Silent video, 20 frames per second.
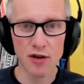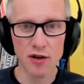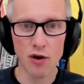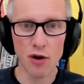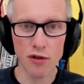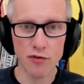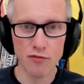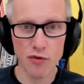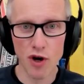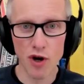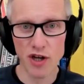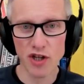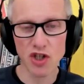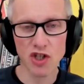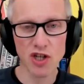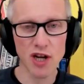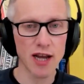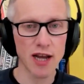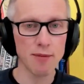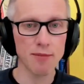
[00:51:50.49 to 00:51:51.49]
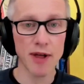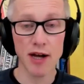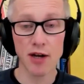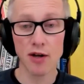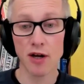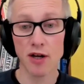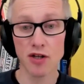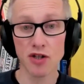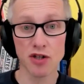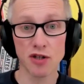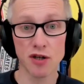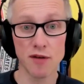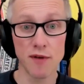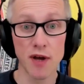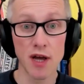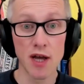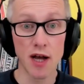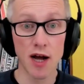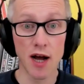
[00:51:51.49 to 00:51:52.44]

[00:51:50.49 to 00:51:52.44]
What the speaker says: not the right shape, that kind of stuff.